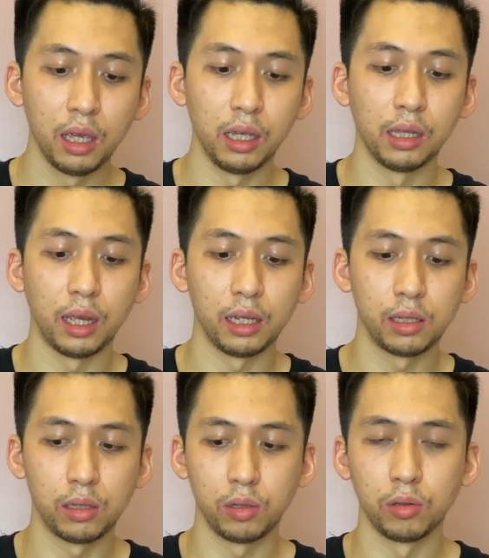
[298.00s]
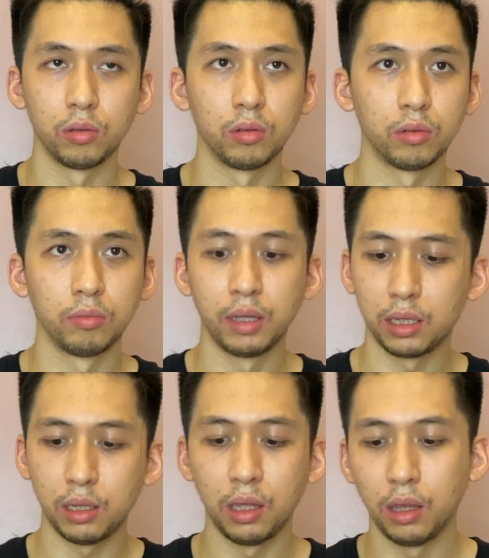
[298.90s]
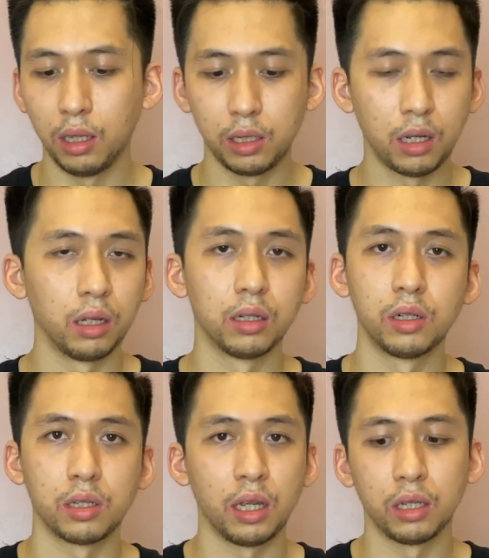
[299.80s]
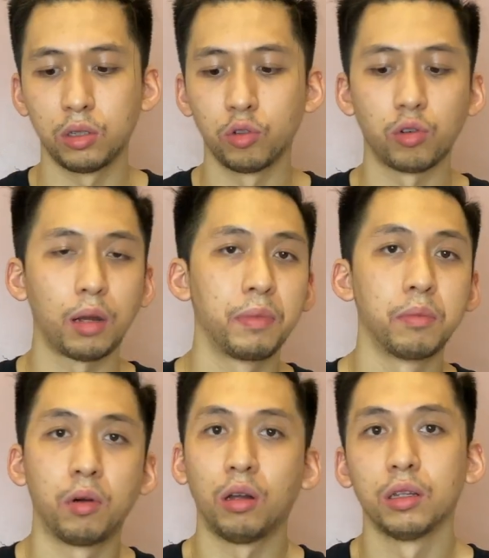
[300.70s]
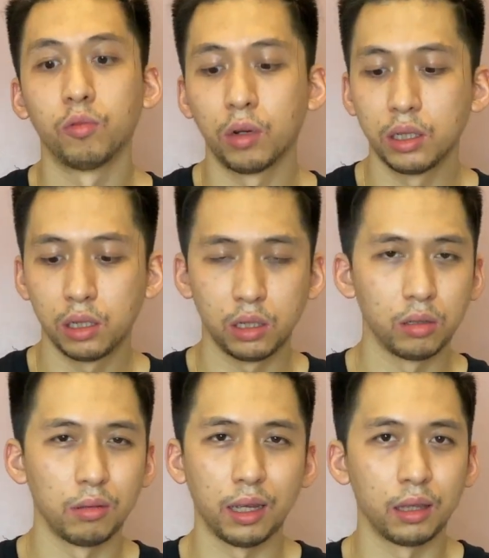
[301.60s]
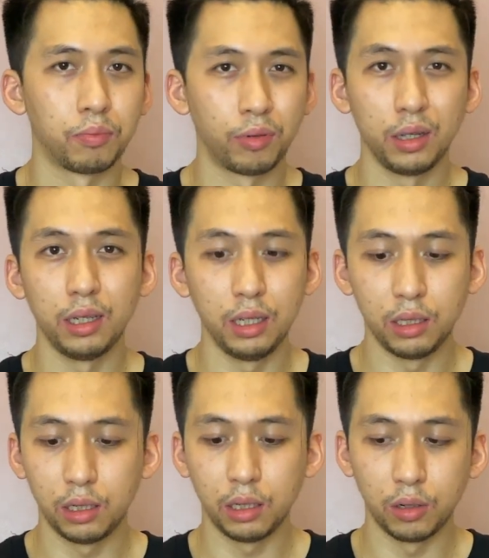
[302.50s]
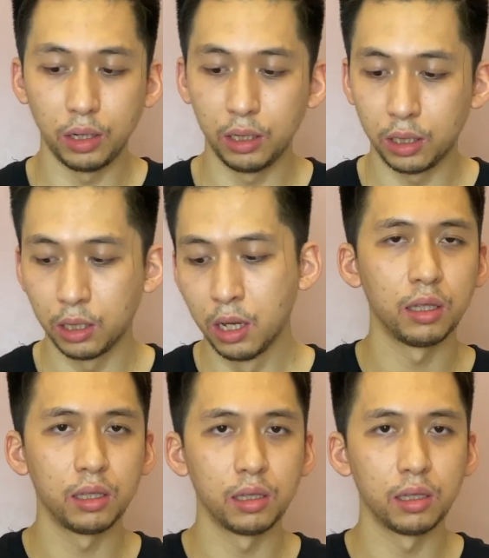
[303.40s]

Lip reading: He likes to mix in these colors and to drop them all at once. So like the Preheat series. This